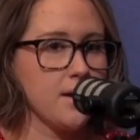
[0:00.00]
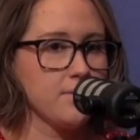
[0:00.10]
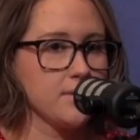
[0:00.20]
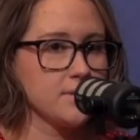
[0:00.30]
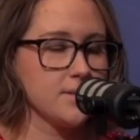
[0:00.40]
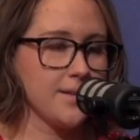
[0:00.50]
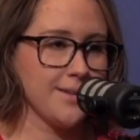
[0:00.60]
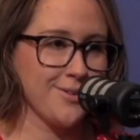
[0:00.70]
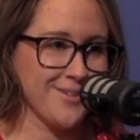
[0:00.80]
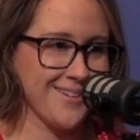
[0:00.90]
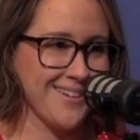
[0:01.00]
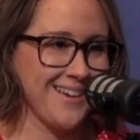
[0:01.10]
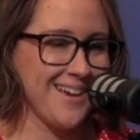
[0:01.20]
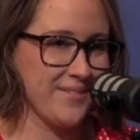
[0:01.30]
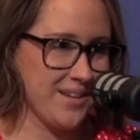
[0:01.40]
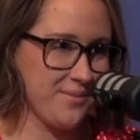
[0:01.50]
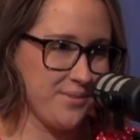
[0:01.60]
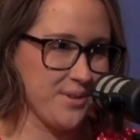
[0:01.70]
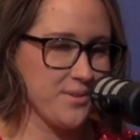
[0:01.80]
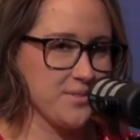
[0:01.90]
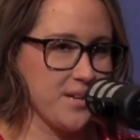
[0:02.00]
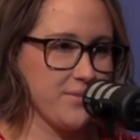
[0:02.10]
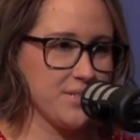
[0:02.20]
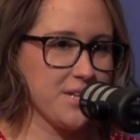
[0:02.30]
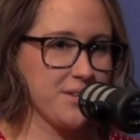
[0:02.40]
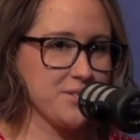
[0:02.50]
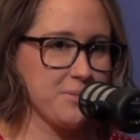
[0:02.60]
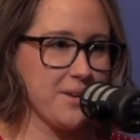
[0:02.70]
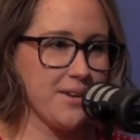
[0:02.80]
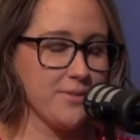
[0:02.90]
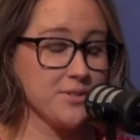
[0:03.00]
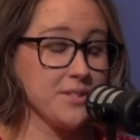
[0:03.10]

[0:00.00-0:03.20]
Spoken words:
Obviously, you're not going to have an infant who's having challenging behaviors.